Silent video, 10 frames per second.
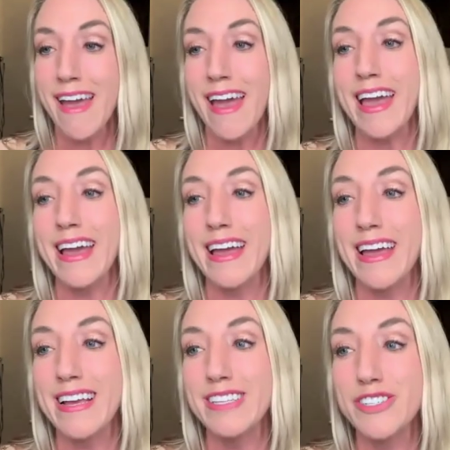
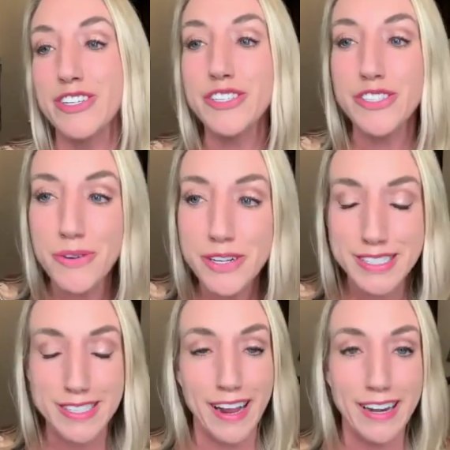And it's just so
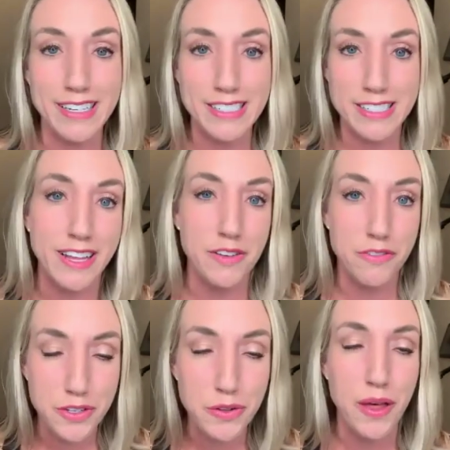exciting to
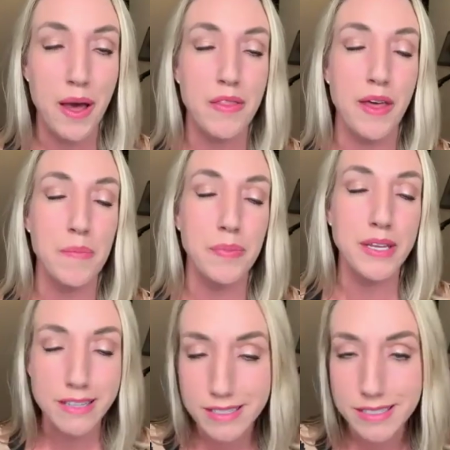feel that
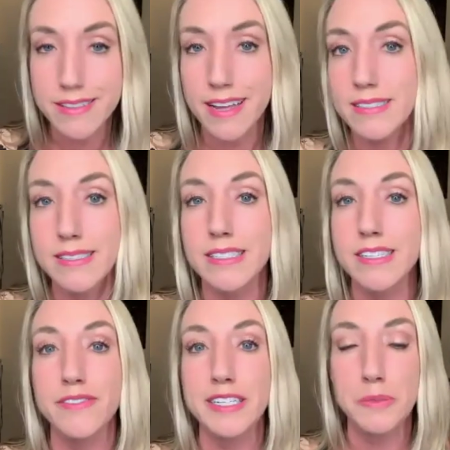peace and that sense
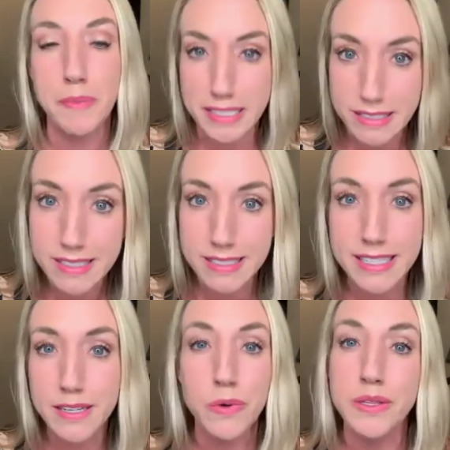of
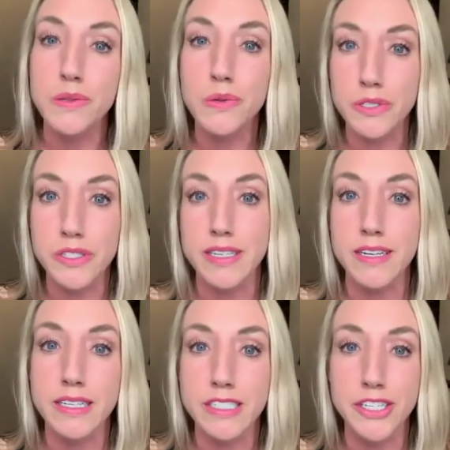expectancy at what the Lord's going
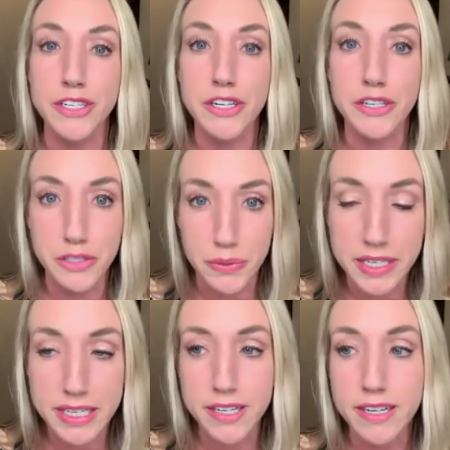to continue to do
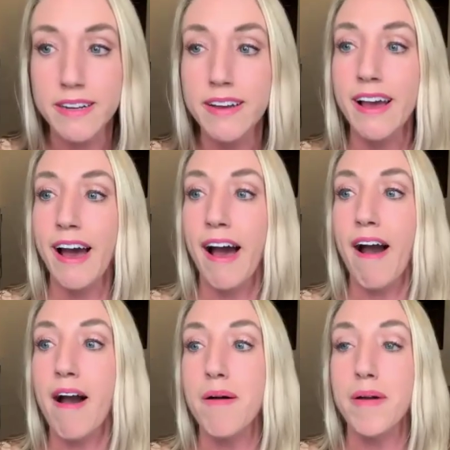here,
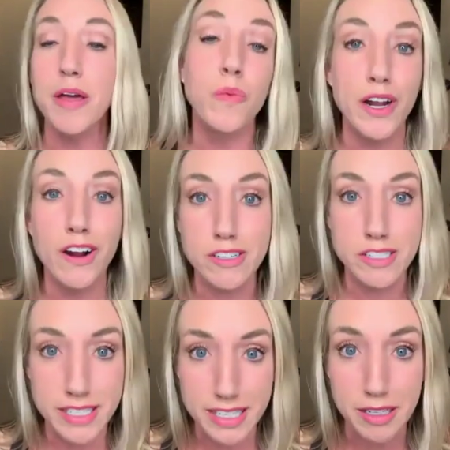and where our
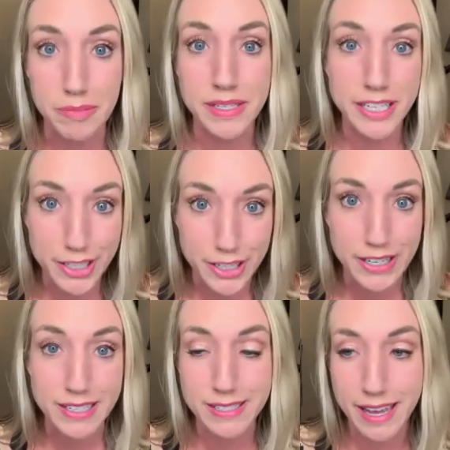team here
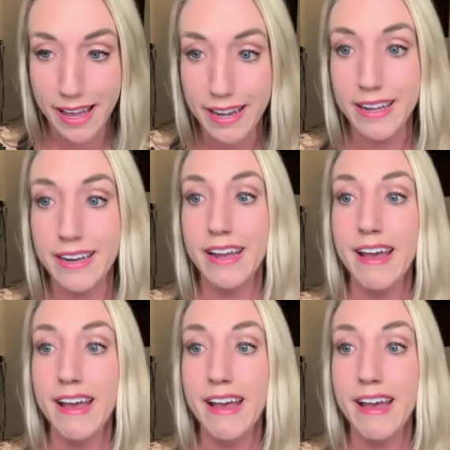is headed.